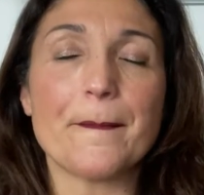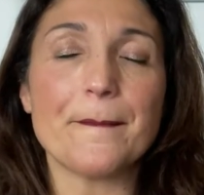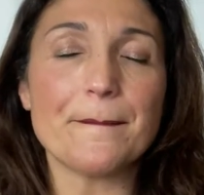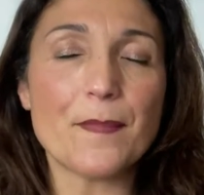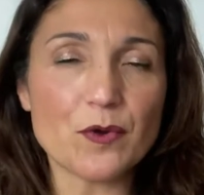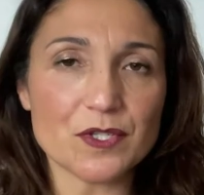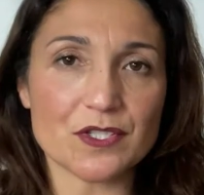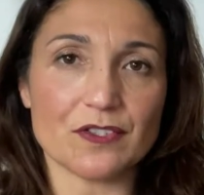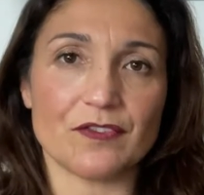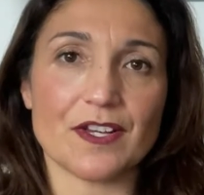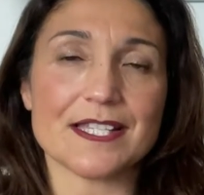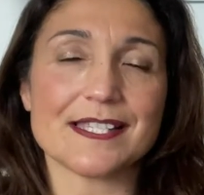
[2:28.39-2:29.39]
most
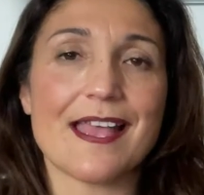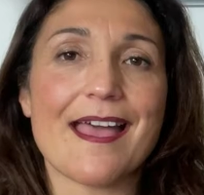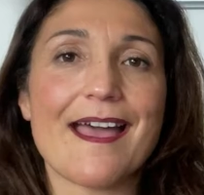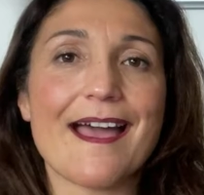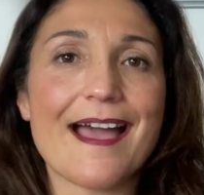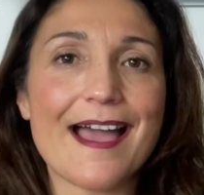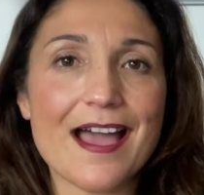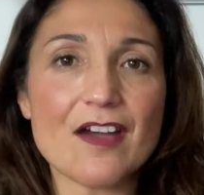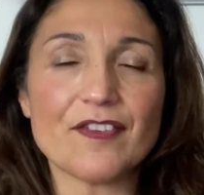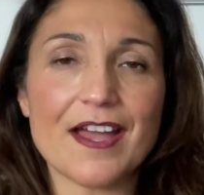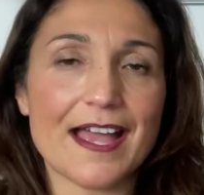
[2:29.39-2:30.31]
of us have